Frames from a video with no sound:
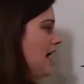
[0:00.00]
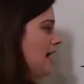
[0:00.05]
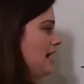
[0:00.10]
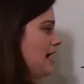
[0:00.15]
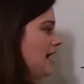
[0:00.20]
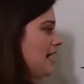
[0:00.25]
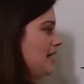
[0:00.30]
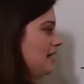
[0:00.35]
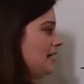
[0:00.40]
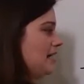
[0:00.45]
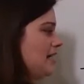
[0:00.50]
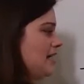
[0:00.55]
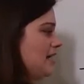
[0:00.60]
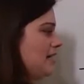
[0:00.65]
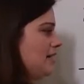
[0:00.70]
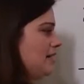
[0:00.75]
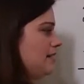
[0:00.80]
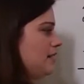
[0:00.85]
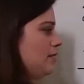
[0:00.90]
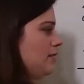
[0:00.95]
And
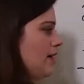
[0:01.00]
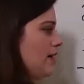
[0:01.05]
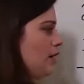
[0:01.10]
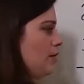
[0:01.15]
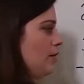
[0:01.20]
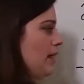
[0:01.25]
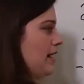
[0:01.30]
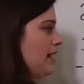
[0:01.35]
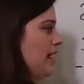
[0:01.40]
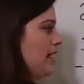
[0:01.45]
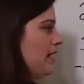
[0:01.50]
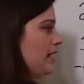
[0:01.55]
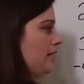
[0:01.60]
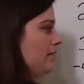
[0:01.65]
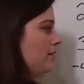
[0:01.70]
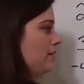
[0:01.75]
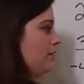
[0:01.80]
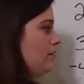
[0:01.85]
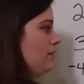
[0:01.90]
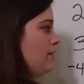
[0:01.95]
18 divided by
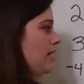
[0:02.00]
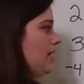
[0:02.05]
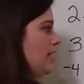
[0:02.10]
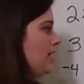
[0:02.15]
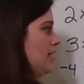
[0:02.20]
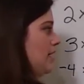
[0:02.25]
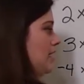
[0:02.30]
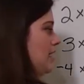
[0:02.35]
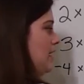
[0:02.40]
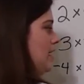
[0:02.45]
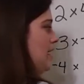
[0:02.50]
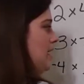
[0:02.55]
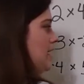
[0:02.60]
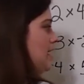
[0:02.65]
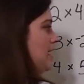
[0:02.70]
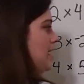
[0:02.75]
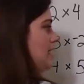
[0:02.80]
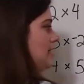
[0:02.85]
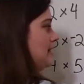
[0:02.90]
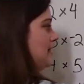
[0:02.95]
negative 3
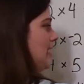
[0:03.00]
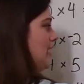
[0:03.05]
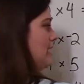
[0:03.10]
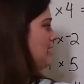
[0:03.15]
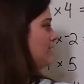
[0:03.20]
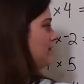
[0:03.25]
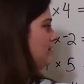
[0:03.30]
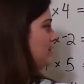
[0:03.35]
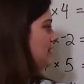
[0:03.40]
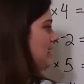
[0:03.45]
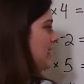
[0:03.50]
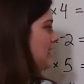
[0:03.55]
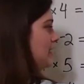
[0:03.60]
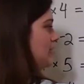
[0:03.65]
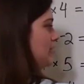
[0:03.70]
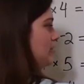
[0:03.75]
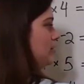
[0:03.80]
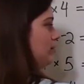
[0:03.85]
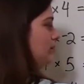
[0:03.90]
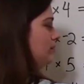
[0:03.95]
is negative
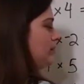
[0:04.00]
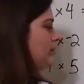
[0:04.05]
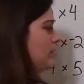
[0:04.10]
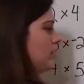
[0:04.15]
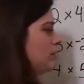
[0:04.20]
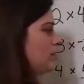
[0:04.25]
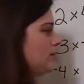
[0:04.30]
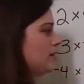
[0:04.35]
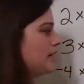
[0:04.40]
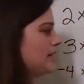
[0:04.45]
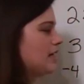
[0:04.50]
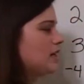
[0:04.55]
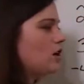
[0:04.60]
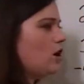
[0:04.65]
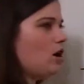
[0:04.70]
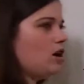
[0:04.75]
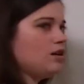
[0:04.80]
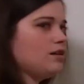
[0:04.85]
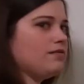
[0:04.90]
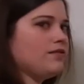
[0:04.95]
6. So you see in
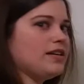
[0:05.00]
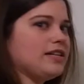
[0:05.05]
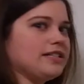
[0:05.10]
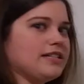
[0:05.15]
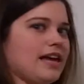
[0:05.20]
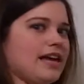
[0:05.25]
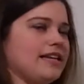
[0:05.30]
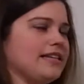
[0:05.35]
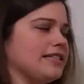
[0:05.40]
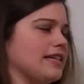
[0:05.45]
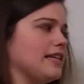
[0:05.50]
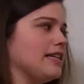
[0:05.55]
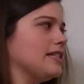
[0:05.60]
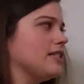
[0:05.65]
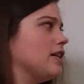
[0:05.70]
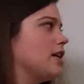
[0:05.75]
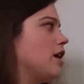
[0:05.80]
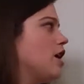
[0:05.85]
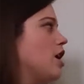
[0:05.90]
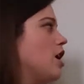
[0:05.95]
all of these
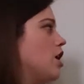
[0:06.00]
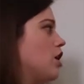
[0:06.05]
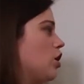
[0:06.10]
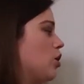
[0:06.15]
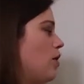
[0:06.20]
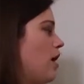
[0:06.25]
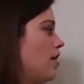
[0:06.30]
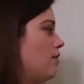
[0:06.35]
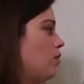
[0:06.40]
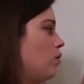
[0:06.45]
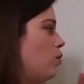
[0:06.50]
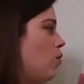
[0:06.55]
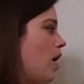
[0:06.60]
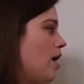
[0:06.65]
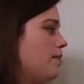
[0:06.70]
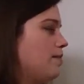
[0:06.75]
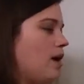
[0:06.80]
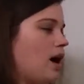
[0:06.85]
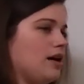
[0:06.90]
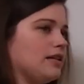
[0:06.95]
cases, you have
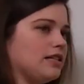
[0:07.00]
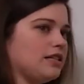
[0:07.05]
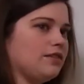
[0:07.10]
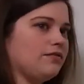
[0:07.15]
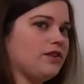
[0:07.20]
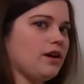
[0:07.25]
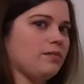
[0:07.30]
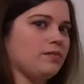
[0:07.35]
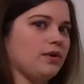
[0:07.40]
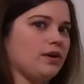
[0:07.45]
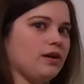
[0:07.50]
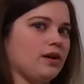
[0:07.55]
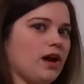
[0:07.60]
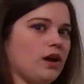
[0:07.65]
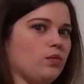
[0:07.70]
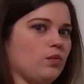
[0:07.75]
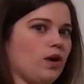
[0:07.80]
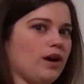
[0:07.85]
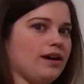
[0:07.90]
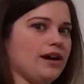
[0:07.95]
one positive number
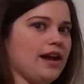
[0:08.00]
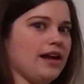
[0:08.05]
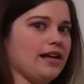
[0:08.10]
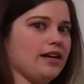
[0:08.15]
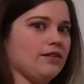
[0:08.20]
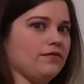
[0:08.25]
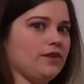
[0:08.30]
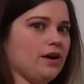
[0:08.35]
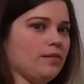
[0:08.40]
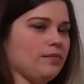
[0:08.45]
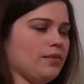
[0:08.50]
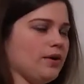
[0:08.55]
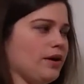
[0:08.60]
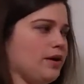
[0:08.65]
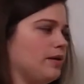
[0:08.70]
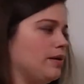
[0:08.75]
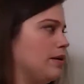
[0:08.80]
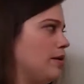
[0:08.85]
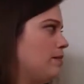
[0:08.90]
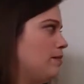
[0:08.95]
and one negative
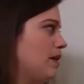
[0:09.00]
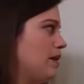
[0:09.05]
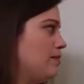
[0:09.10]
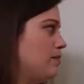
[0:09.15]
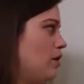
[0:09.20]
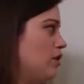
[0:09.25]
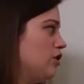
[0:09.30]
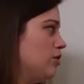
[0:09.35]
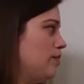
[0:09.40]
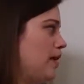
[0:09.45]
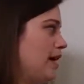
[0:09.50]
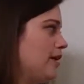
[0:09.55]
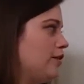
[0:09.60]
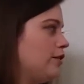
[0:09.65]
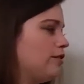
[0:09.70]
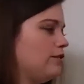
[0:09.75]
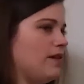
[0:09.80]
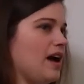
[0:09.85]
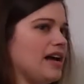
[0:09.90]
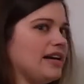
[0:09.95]
number being multiplied
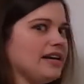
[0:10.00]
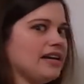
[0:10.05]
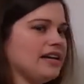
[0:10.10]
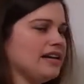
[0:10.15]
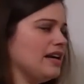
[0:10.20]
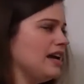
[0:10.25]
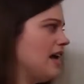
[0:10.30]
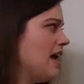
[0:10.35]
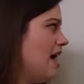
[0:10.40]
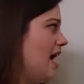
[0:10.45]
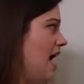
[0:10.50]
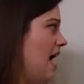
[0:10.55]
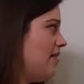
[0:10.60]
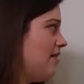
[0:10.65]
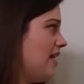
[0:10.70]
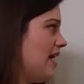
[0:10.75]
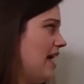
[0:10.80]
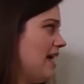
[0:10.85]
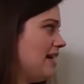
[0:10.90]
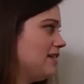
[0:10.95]
or divided,
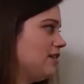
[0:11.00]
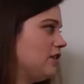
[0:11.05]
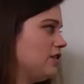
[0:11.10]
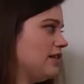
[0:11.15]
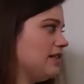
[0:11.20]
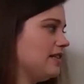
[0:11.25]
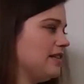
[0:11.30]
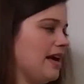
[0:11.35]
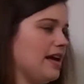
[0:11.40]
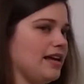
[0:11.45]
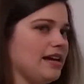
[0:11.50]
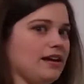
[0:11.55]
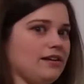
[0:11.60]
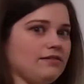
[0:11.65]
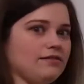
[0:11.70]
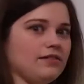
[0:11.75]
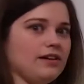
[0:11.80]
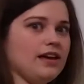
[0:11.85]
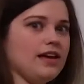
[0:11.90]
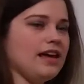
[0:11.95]
and the answer is negative.